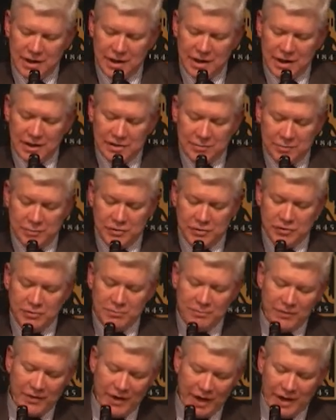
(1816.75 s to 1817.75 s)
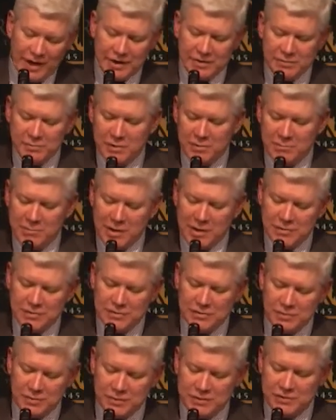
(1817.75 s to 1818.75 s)
And to presume that would
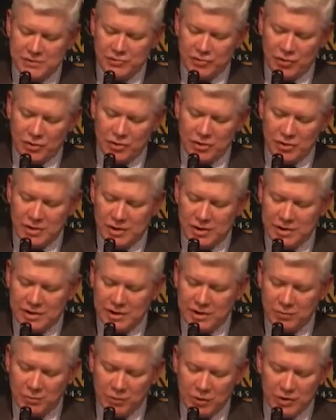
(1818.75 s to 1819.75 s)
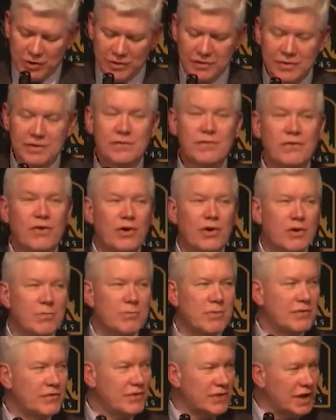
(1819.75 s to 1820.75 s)
amount to a strong and unwarranted
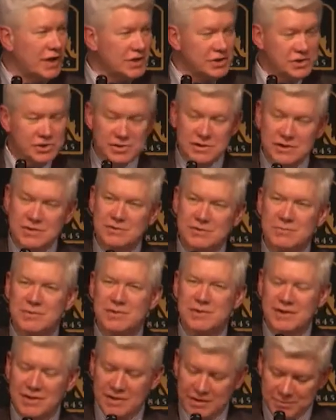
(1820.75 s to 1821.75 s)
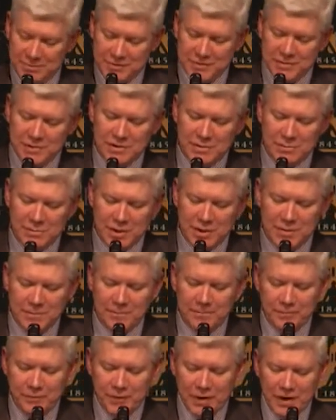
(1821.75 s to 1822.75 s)
form of reductionism, indeed an absurd one.
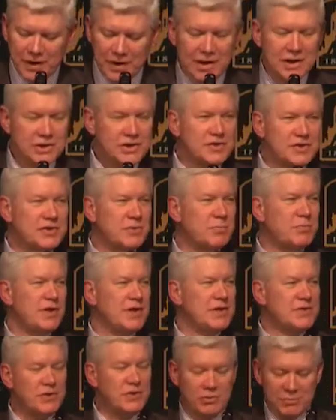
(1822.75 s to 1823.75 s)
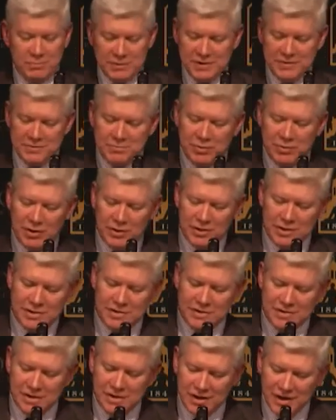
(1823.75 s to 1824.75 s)
Just to press home this
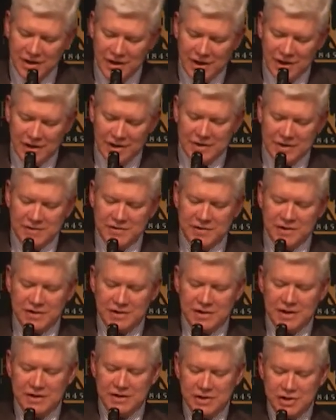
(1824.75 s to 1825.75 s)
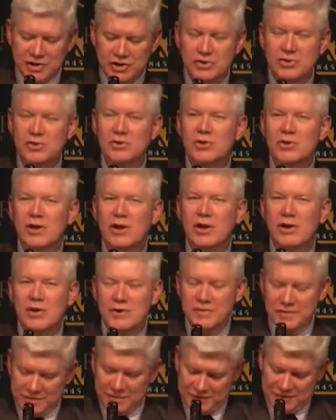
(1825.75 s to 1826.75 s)
point, consider additional
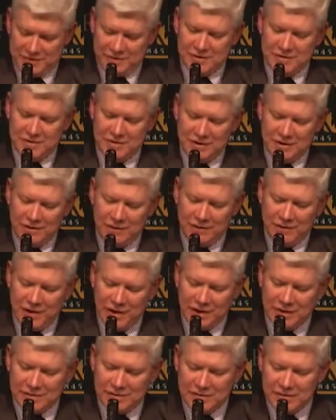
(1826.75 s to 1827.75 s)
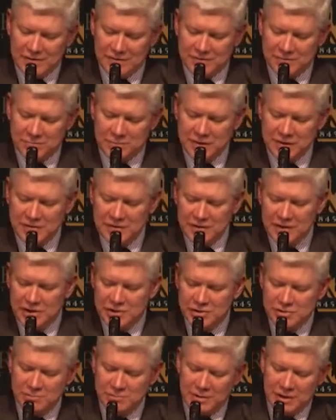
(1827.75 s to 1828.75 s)
clauses to the effect that
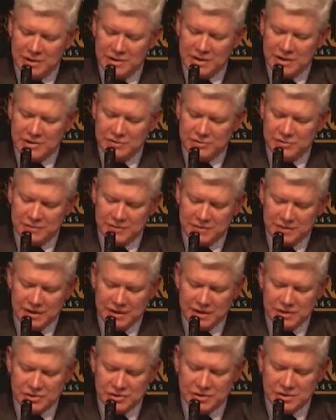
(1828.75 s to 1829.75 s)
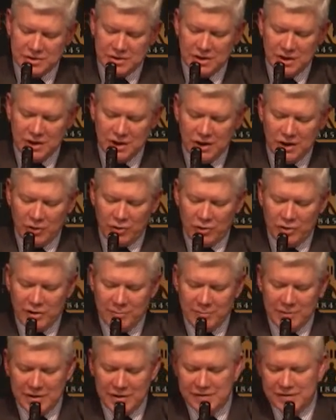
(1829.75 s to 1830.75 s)
speciation by natural selection only
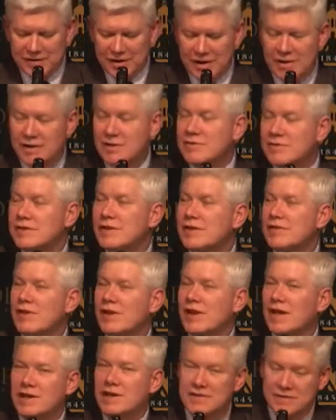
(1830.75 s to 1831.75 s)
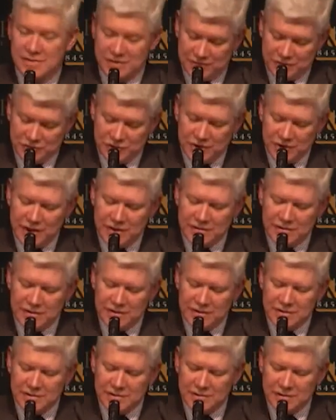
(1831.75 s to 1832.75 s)
makes sense in the light of
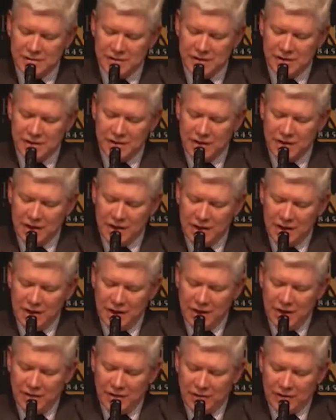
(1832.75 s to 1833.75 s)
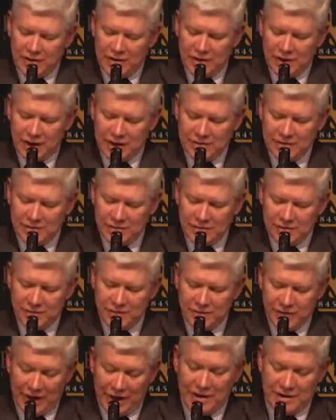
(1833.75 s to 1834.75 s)
genetics, that in light
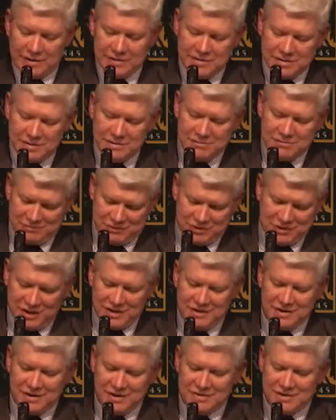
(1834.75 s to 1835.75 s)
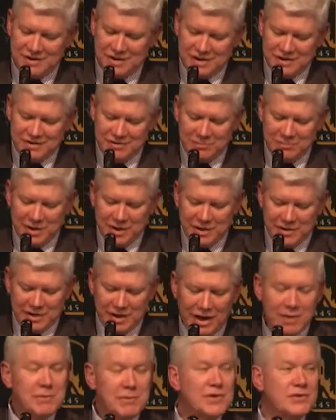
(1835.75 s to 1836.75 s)
of that, genetics in light of
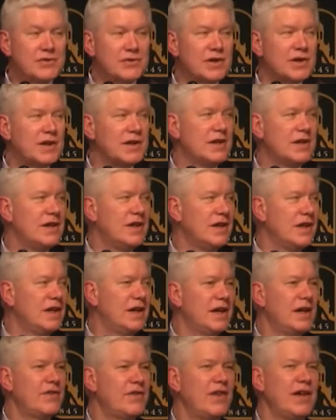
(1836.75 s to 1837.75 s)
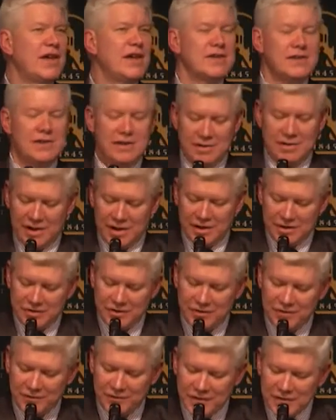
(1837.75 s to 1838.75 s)
biochemistry, and that in light
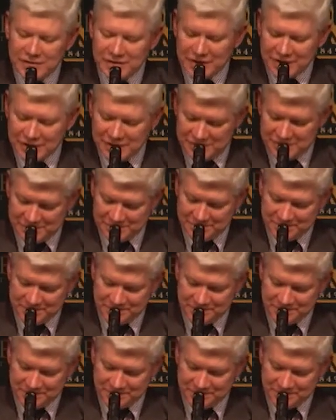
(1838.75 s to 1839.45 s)
of physics.